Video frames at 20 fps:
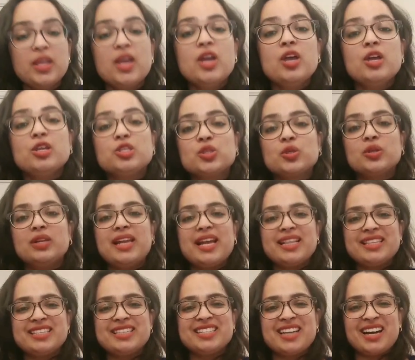So
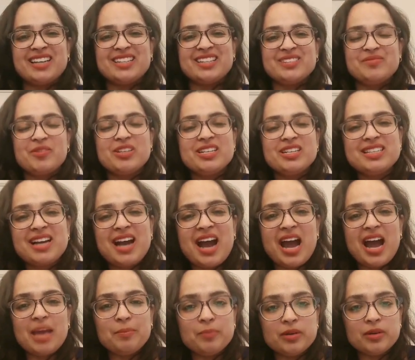let's start. What is a
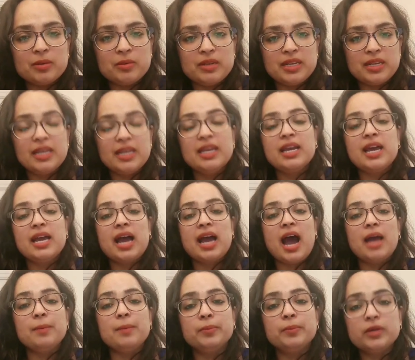hyperbole?
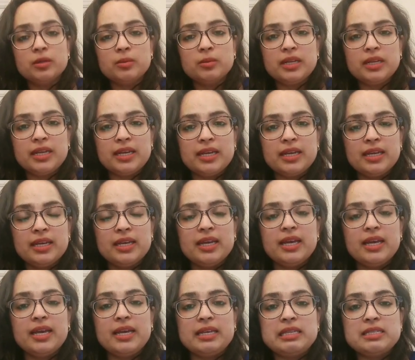Hyperbole
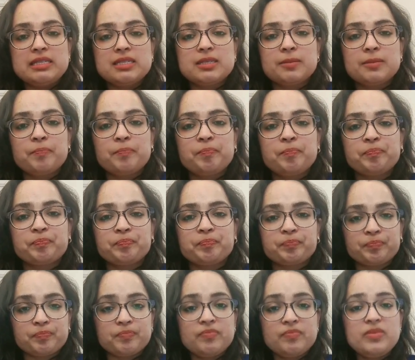is
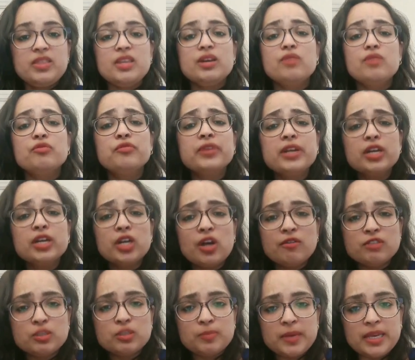a figure of
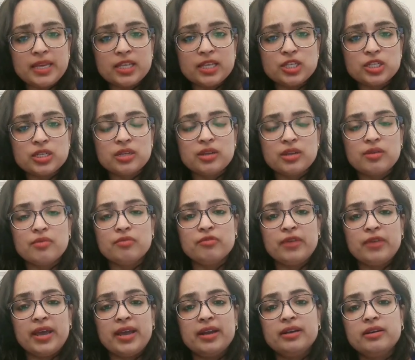speech
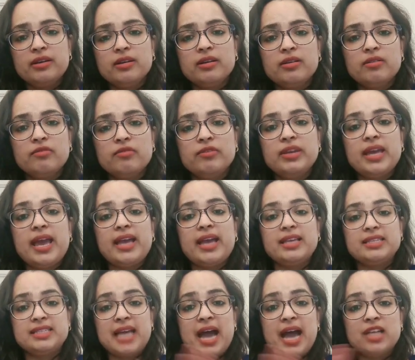where we
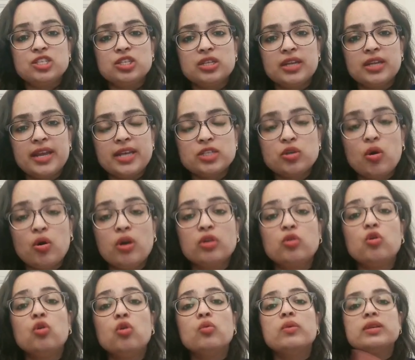exaggerate or
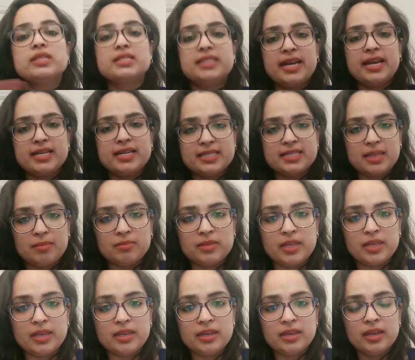overstate
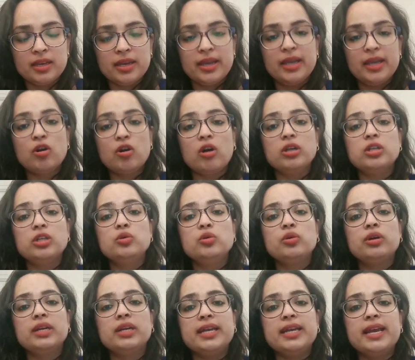something in order to
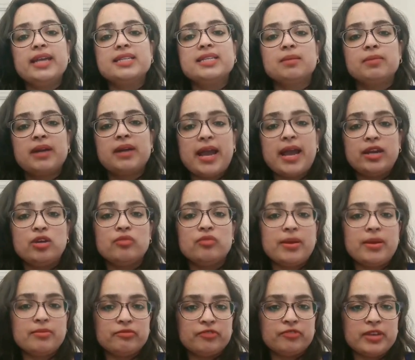create some kind of
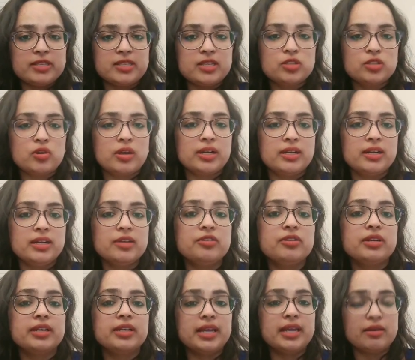emphasis or a
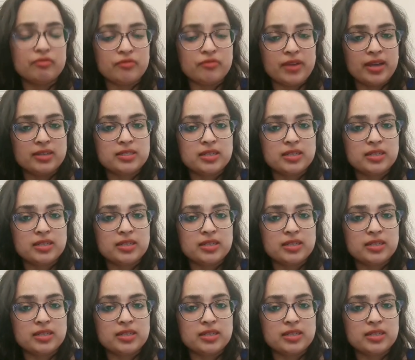literary effect.